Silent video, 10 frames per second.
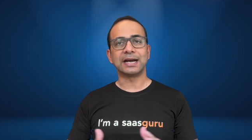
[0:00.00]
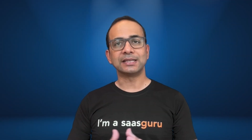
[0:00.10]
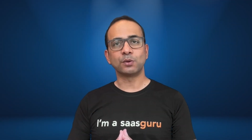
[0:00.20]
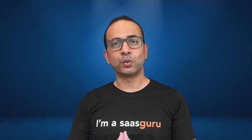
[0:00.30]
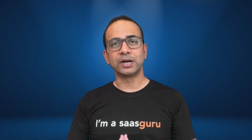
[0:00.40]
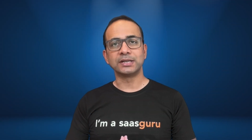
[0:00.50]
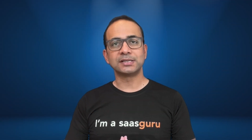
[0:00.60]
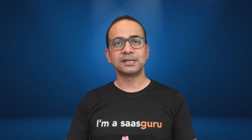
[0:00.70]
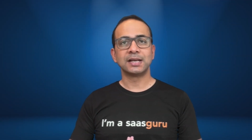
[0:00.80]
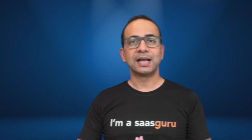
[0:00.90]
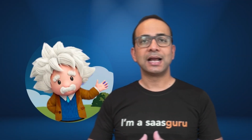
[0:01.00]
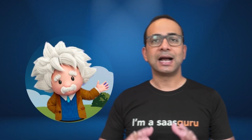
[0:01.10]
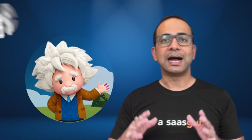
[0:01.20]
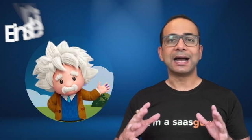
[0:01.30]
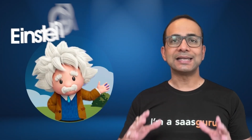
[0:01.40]
other words,
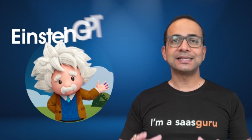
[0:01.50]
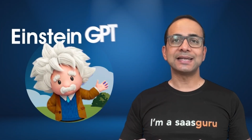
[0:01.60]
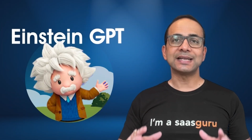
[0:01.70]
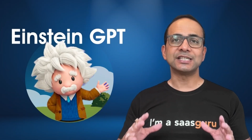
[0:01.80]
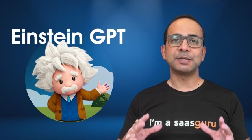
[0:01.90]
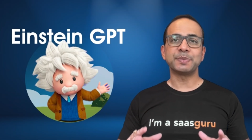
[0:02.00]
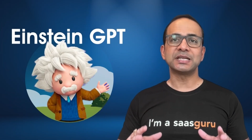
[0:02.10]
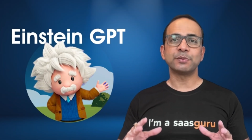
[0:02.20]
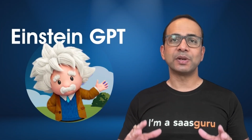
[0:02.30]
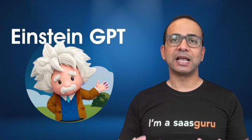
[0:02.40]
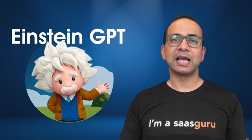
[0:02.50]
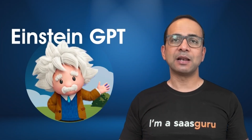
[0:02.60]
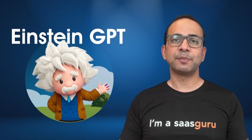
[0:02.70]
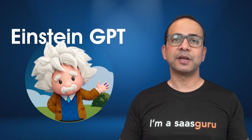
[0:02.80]
Einstein GPT will help